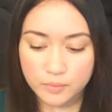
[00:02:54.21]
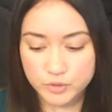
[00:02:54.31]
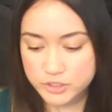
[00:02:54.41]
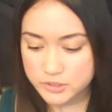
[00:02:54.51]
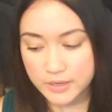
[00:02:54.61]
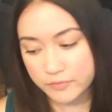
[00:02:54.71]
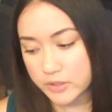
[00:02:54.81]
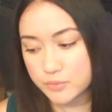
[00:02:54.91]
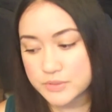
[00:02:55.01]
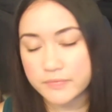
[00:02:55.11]
which
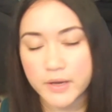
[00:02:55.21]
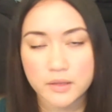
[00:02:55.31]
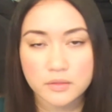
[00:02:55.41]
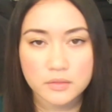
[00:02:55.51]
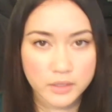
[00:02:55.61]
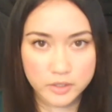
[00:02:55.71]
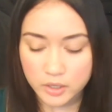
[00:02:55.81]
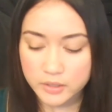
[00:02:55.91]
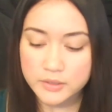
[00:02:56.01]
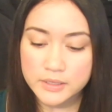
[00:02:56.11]
everything was fine, thank
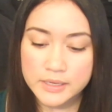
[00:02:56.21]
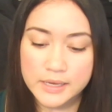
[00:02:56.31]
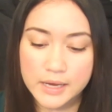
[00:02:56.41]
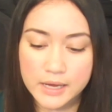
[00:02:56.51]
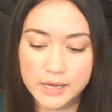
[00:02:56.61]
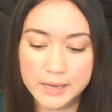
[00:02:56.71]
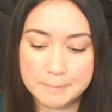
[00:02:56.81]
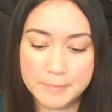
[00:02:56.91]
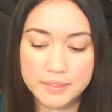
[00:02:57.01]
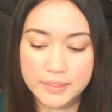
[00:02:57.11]
God.
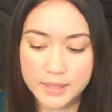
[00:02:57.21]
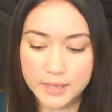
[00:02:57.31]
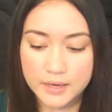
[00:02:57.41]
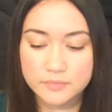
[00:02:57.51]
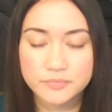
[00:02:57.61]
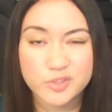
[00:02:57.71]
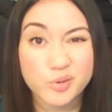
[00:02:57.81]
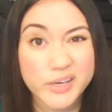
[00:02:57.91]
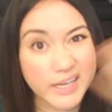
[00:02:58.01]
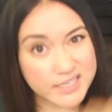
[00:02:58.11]
And then
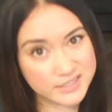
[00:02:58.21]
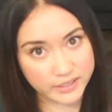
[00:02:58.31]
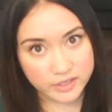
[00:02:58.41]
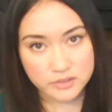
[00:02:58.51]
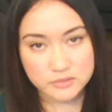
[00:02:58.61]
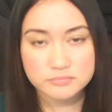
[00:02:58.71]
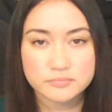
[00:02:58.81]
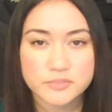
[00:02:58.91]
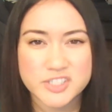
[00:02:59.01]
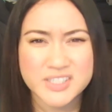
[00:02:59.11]
3 days later,
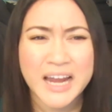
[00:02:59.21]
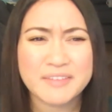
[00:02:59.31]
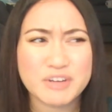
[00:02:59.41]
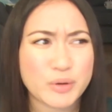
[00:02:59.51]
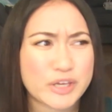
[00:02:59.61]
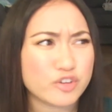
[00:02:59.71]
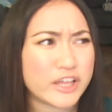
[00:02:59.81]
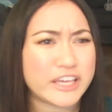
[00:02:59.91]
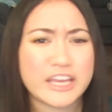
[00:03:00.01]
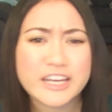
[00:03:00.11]
which is kind of annoying, you're
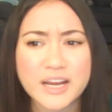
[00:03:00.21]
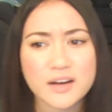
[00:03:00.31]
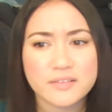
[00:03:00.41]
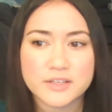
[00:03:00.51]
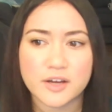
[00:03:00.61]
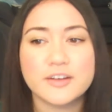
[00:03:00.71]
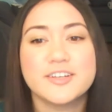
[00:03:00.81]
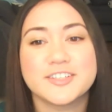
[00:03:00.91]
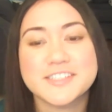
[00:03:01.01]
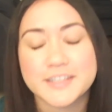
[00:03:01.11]
like in and out of the doctors